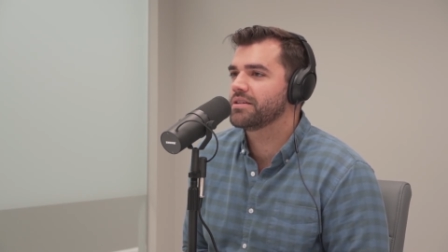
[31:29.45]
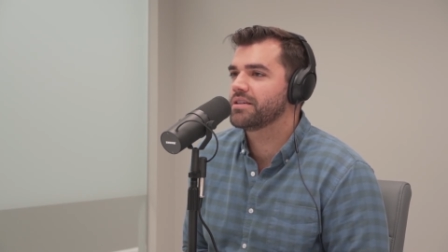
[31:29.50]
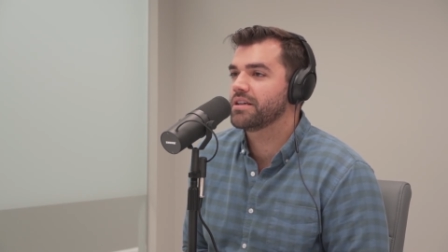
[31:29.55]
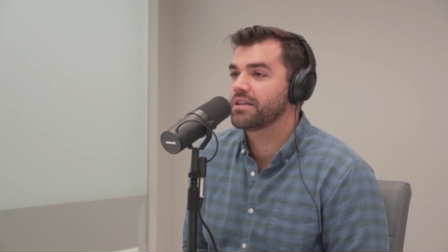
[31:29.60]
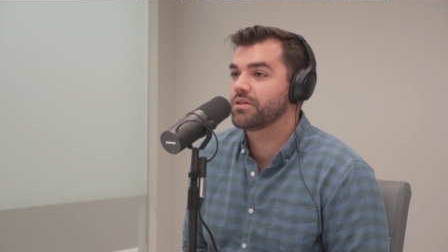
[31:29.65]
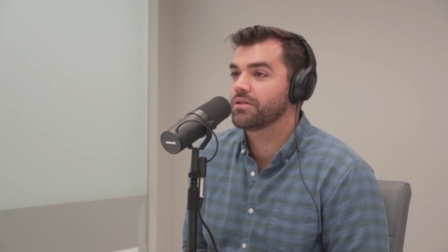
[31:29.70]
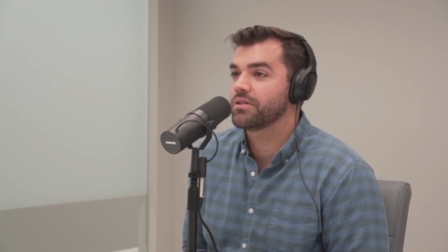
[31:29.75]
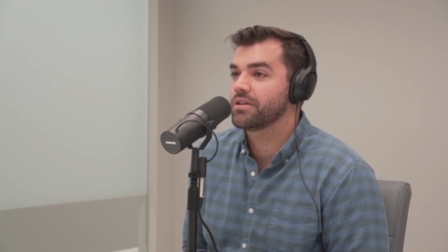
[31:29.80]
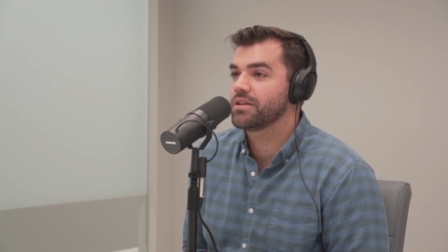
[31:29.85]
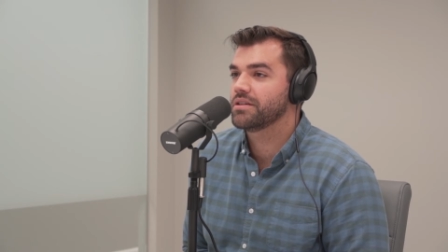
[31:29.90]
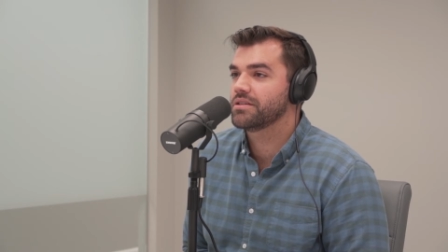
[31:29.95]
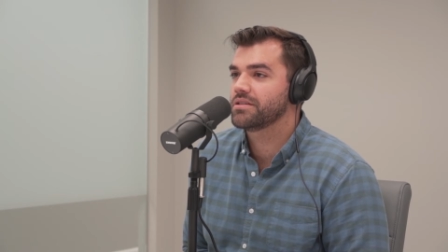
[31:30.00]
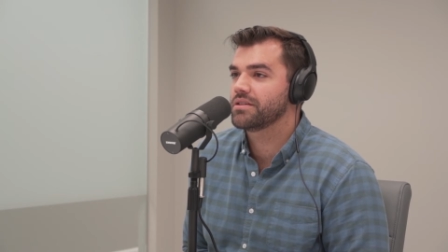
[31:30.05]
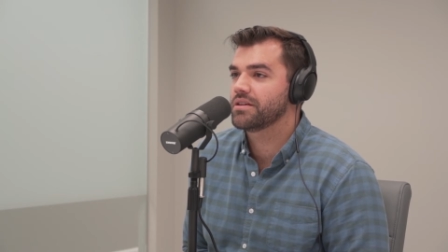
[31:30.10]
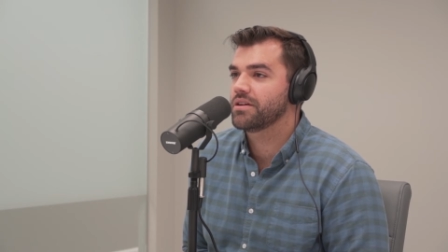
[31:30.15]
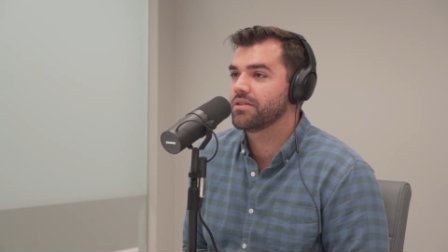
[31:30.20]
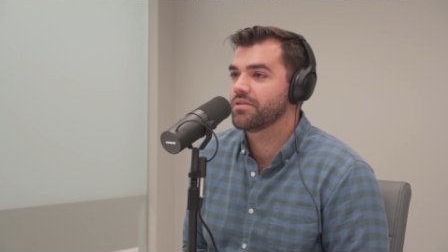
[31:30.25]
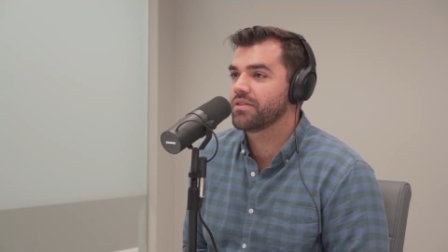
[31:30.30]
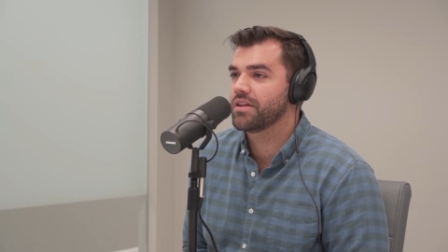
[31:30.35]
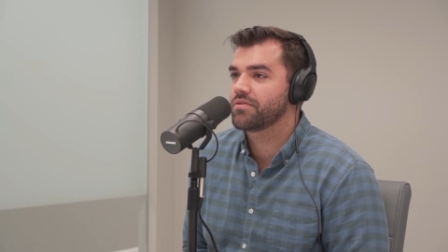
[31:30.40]
Take your kids
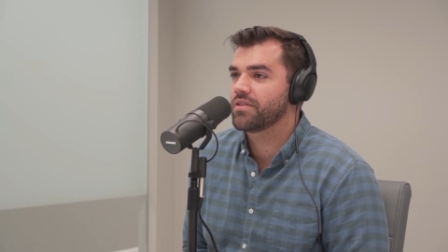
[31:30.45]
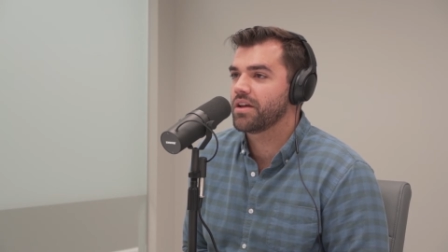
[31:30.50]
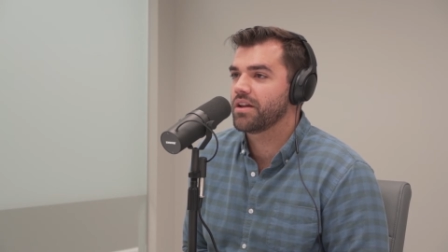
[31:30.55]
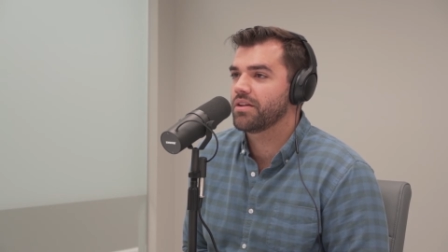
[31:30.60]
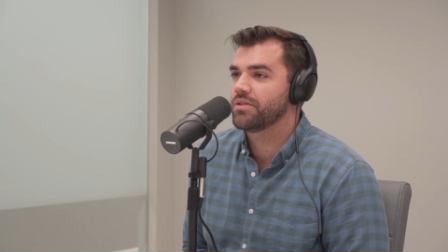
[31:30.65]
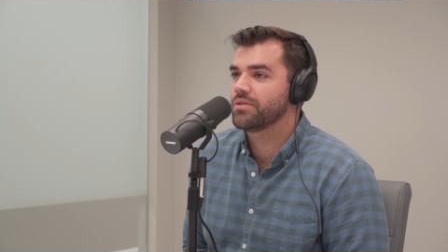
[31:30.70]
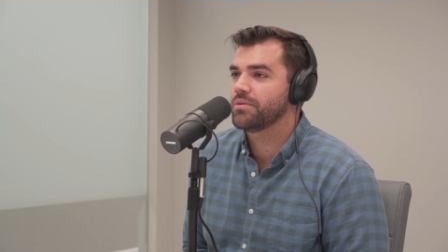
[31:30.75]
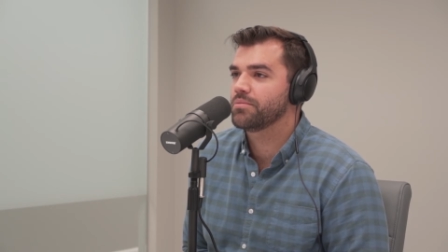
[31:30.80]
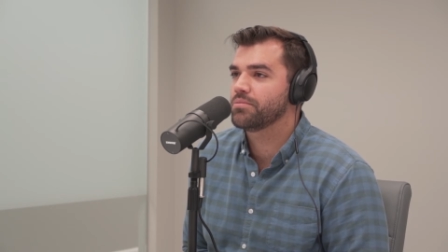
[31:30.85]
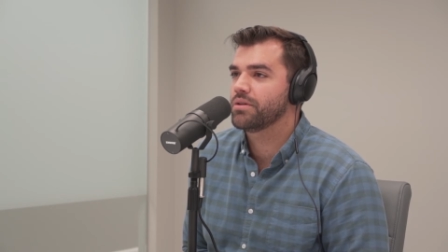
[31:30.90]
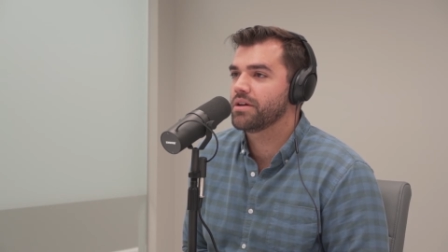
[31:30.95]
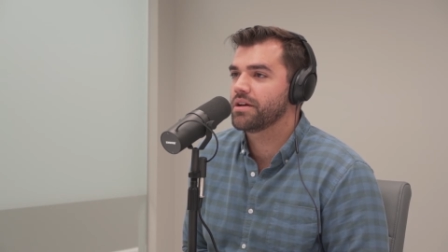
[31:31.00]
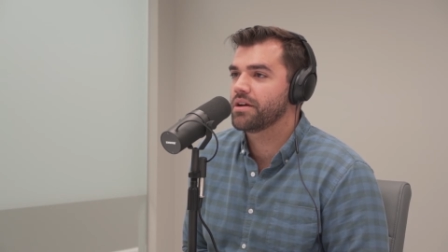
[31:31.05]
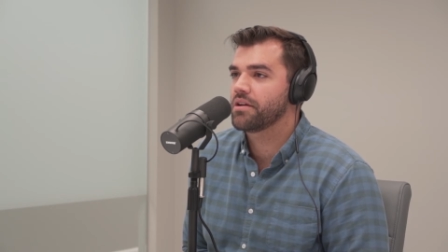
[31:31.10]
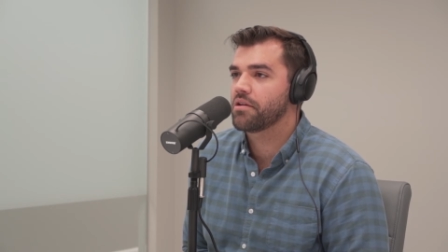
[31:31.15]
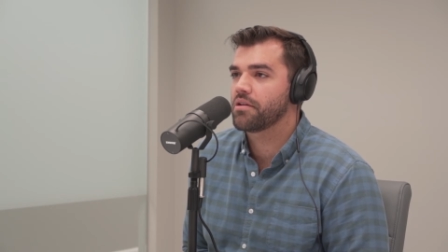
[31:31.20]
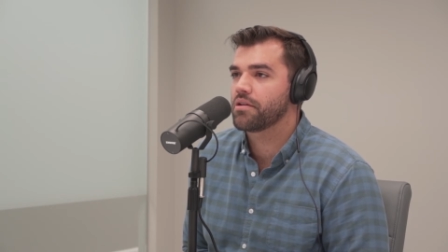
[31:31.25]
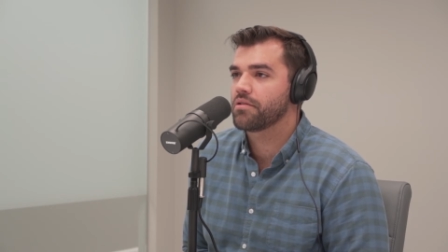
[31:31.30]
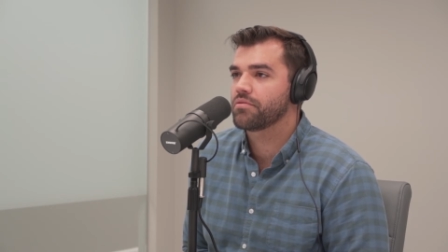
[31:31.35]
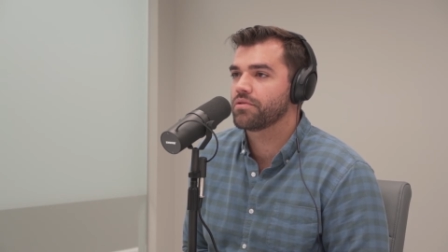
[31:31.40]
there. They've got a little play
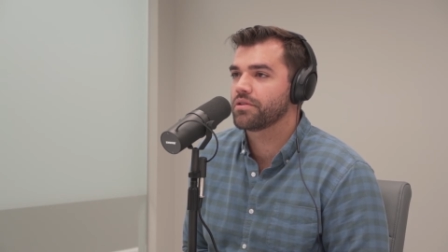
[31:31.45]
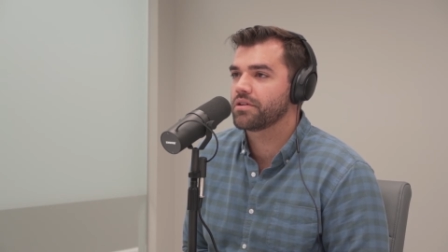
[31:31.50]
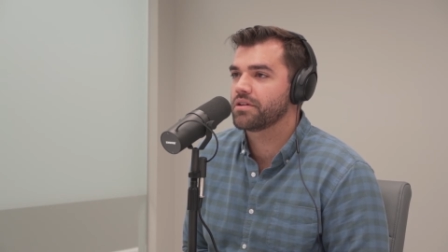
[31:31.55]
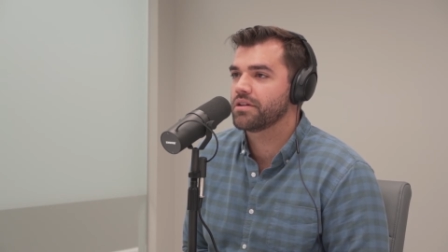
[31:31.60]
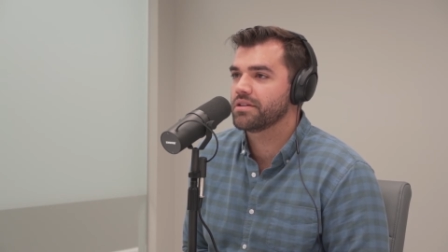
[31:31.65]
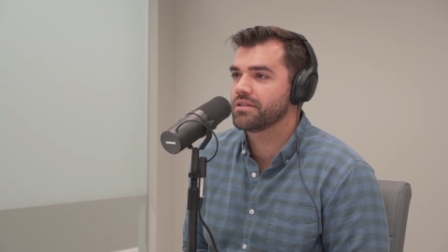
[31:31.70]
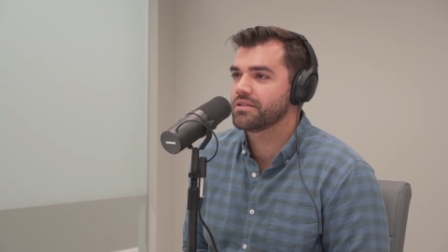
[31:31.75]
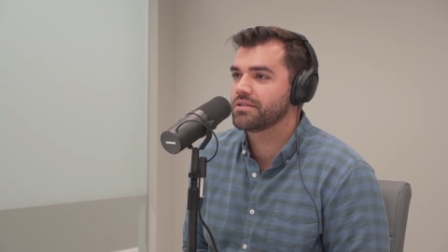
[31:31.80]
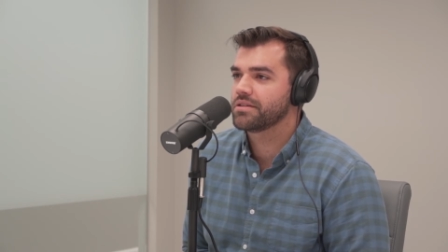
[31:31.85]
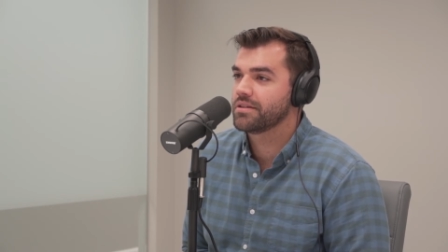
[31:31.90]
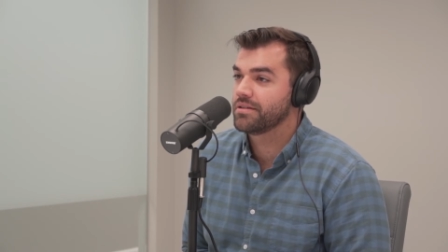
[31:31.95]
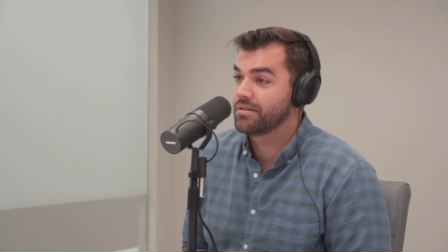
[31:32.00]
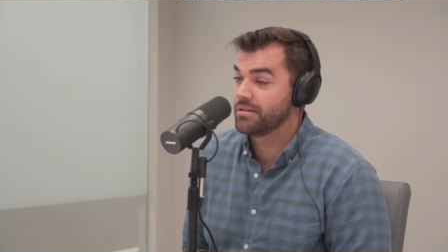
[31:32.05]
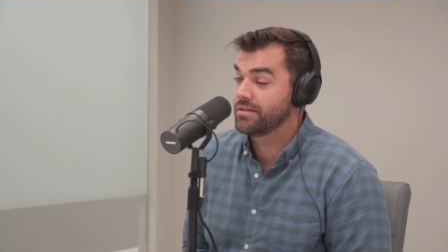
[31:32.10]
area for kids.